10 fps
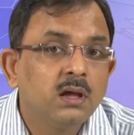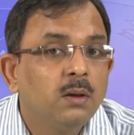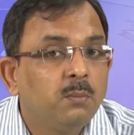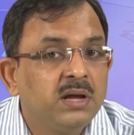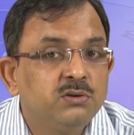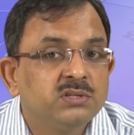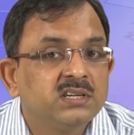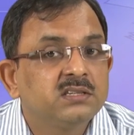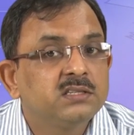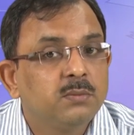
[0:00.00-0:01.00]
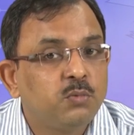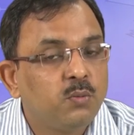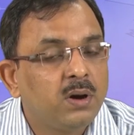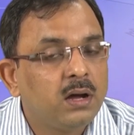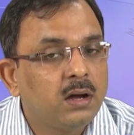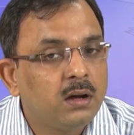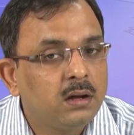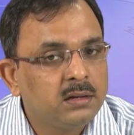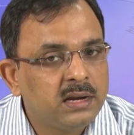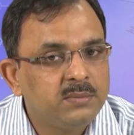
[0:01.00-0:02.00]
by using its diploma
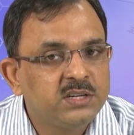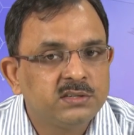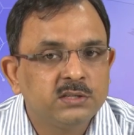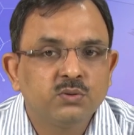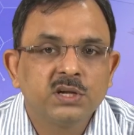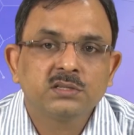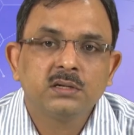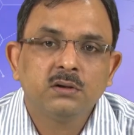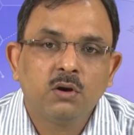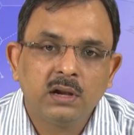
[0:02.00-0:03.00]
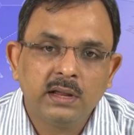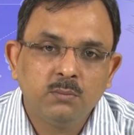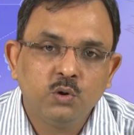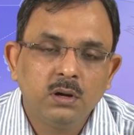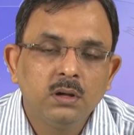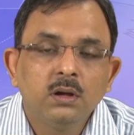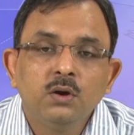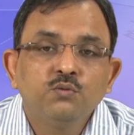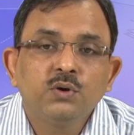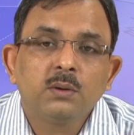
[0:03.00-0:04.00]
in elementary education in online mode
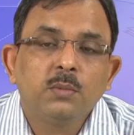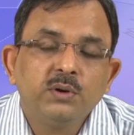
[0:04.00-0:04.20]
for about